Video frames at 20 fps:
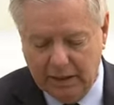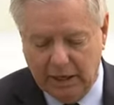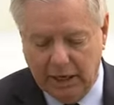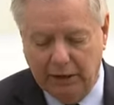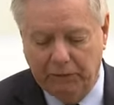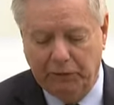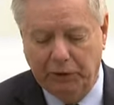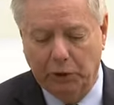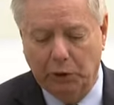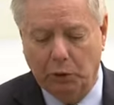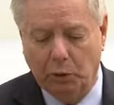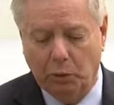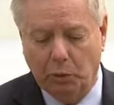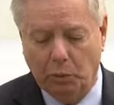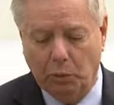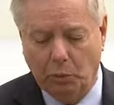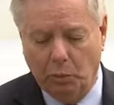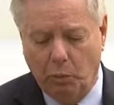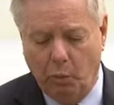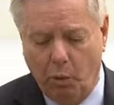If you're
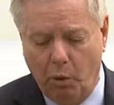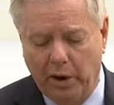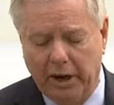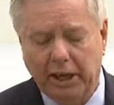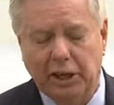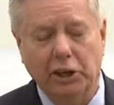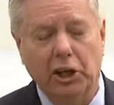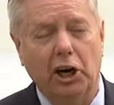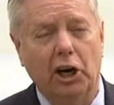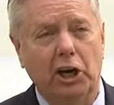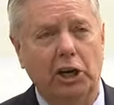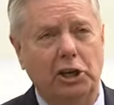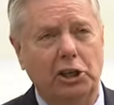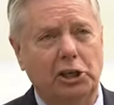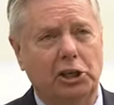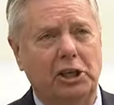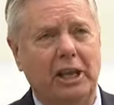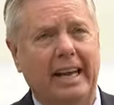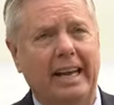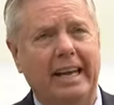wanting to
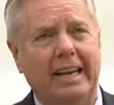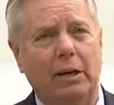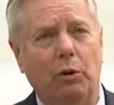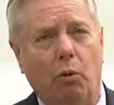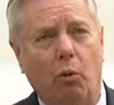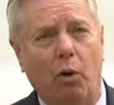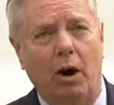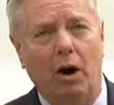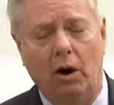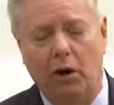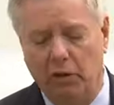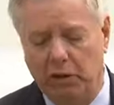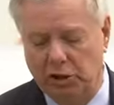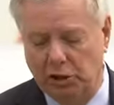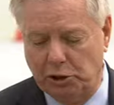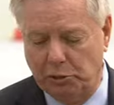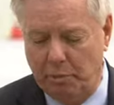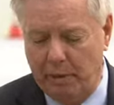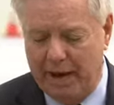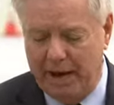understand why all
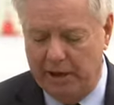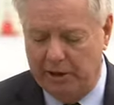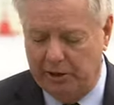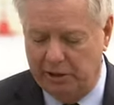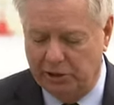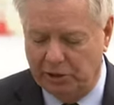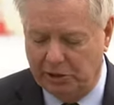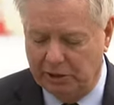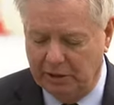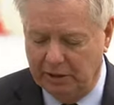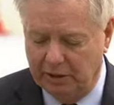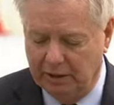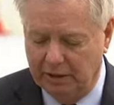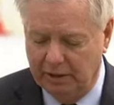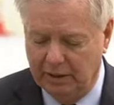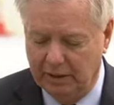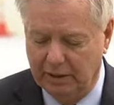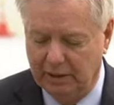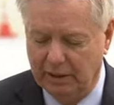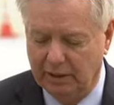this matters,
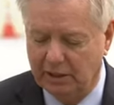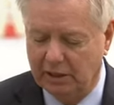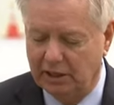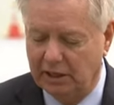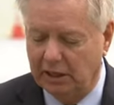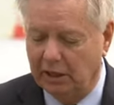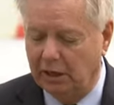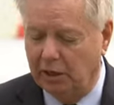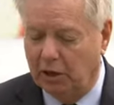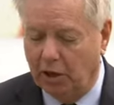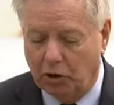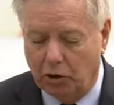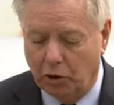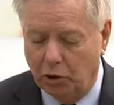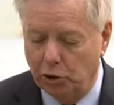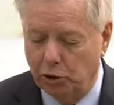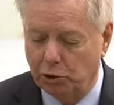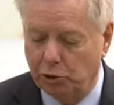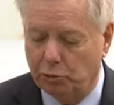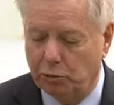Senator
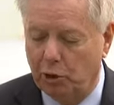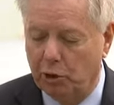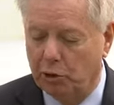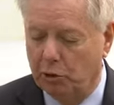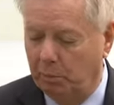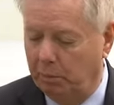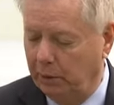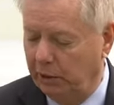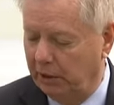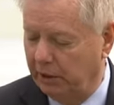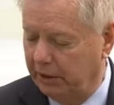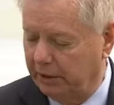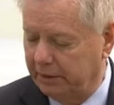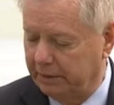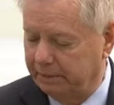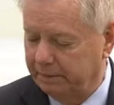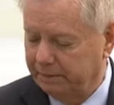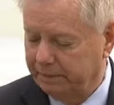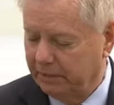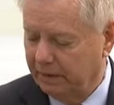Cruz wrote a book
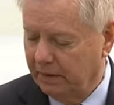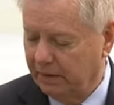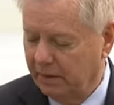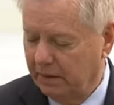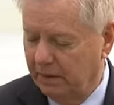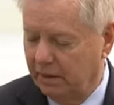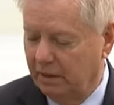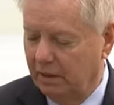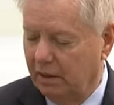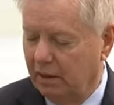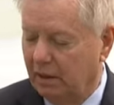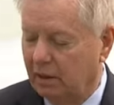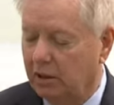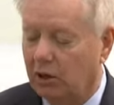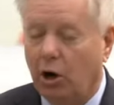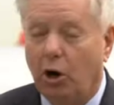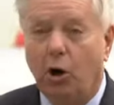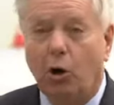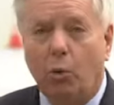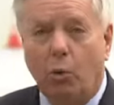
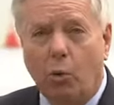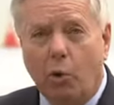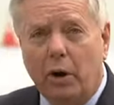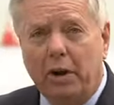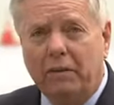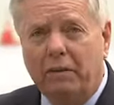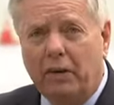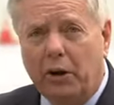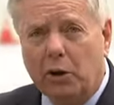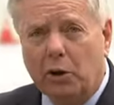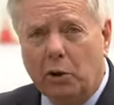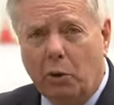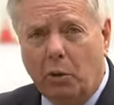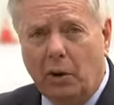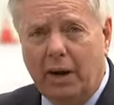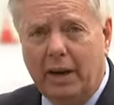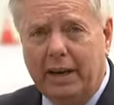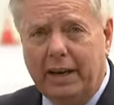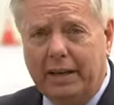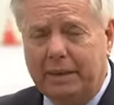called One Vote
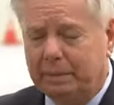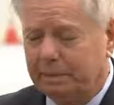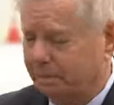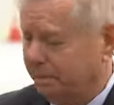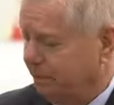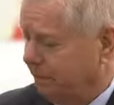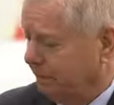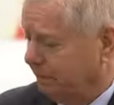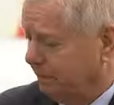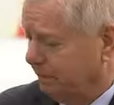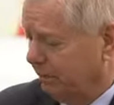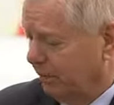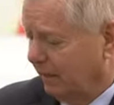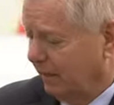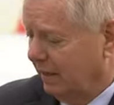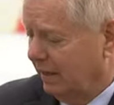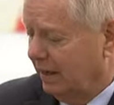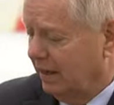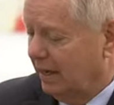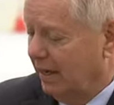Away:
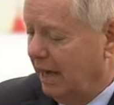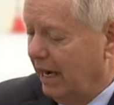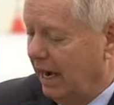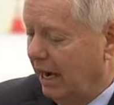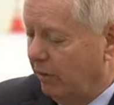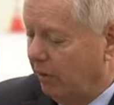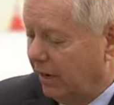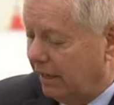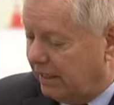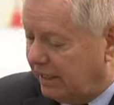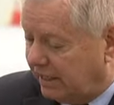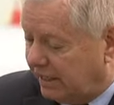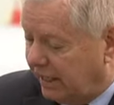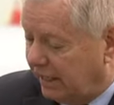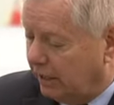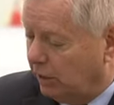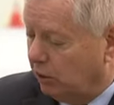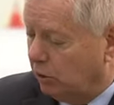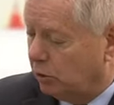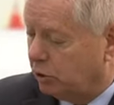How a
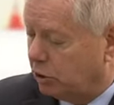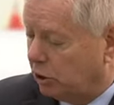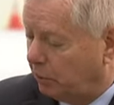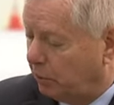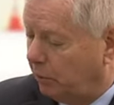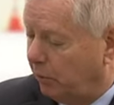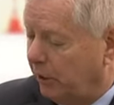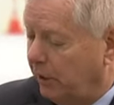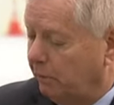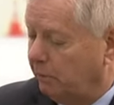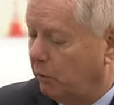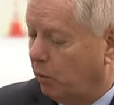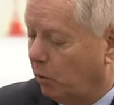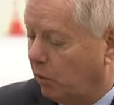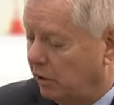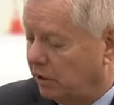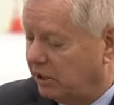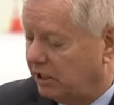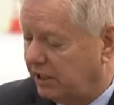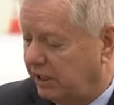Single Supreme
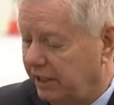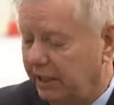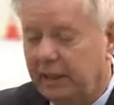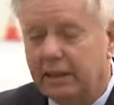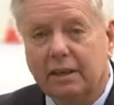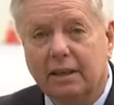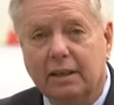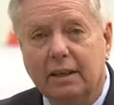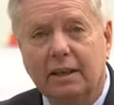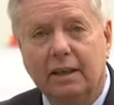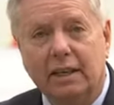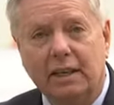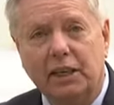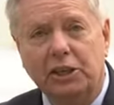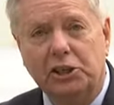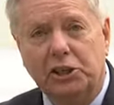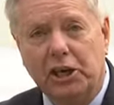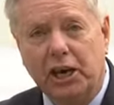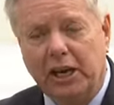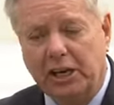Court Seat Can
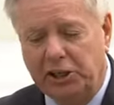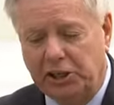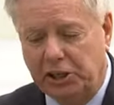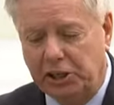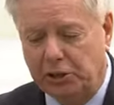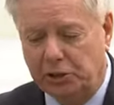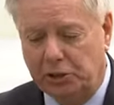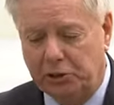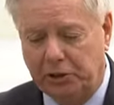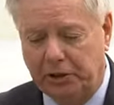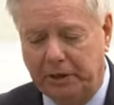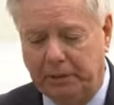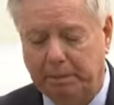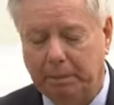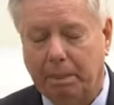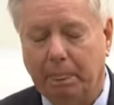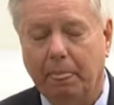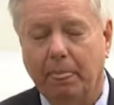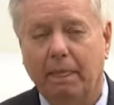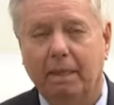Change History.
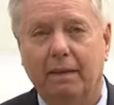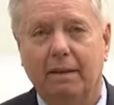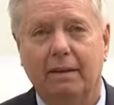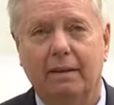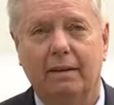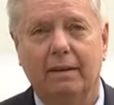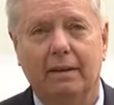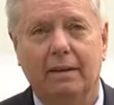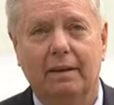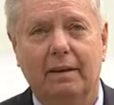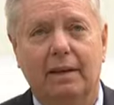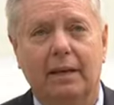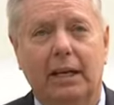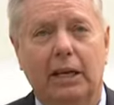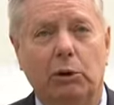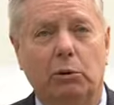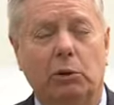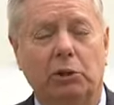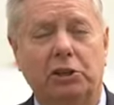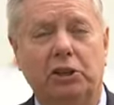
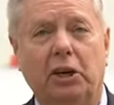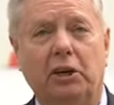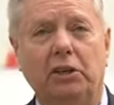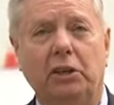He will tell